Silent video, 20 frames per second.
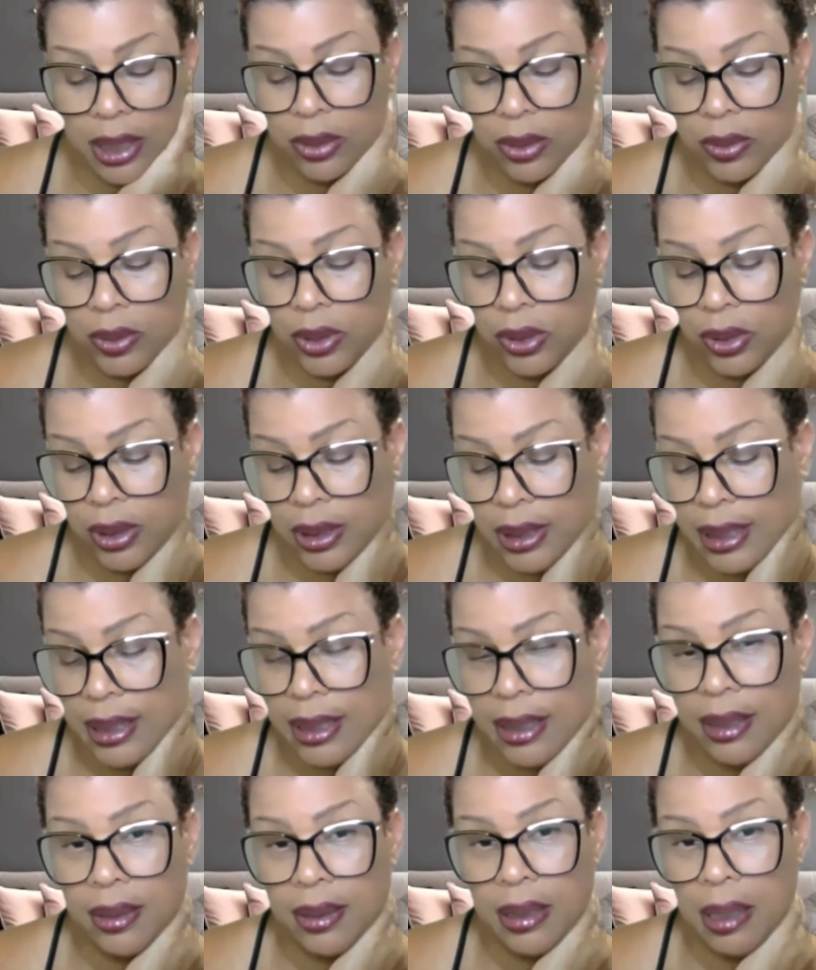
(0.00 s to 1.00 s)
That's what you
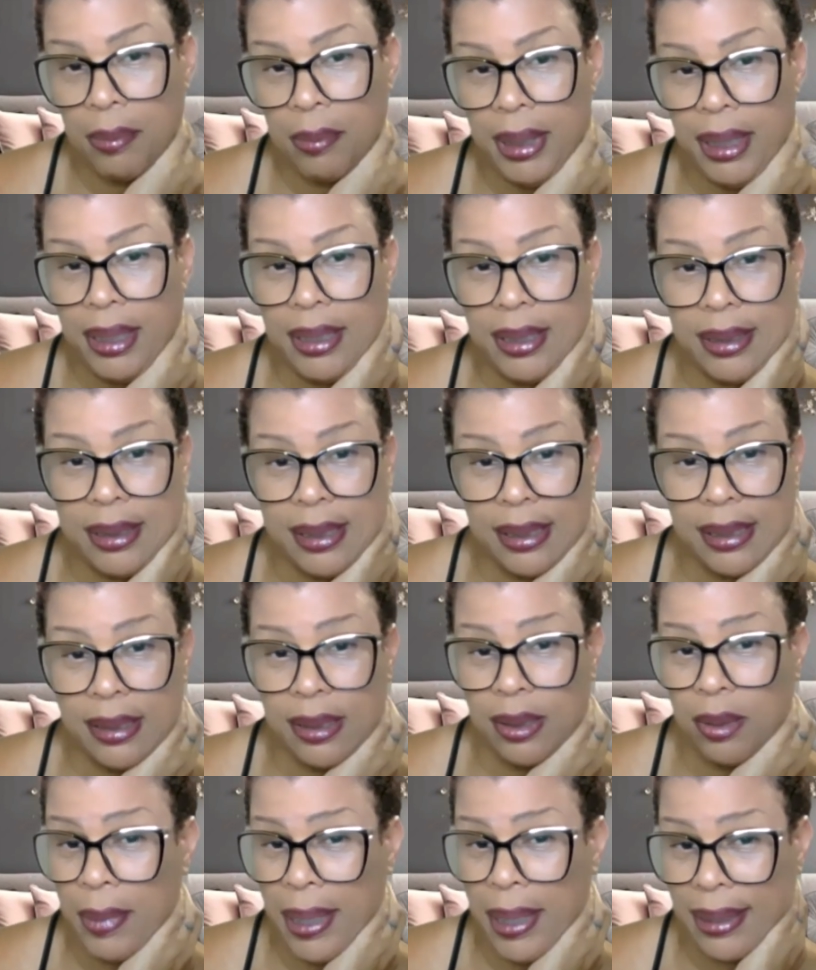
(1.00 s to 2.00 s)
said. I mean, is he
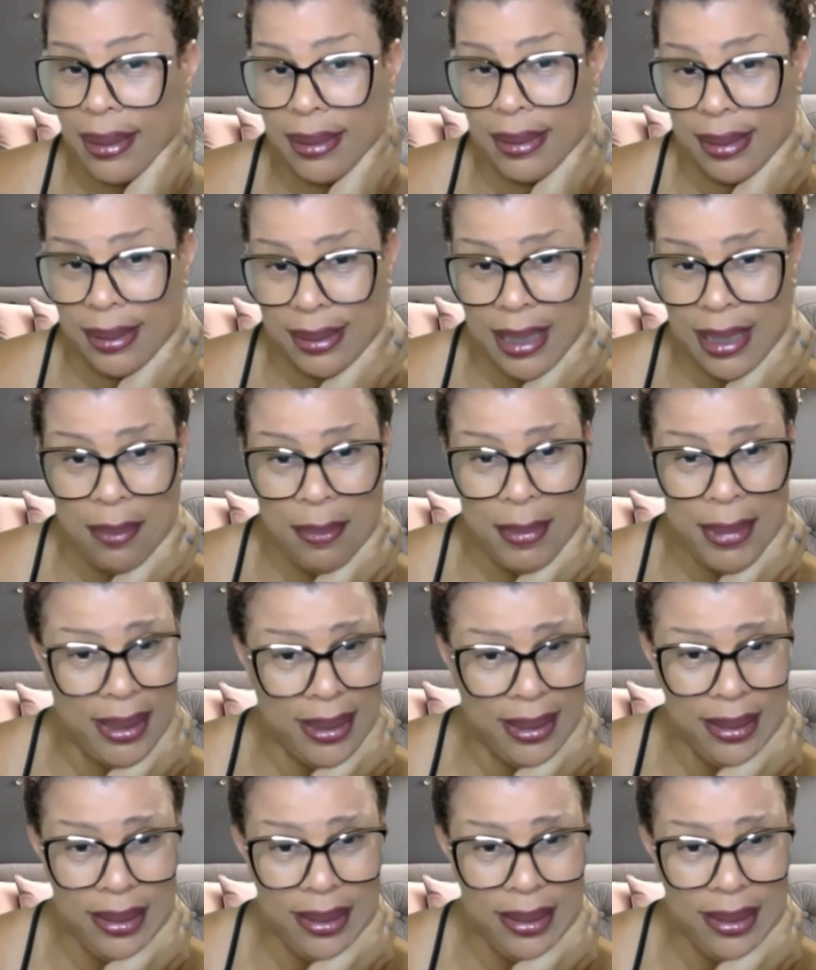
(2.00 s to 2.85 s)
still making the same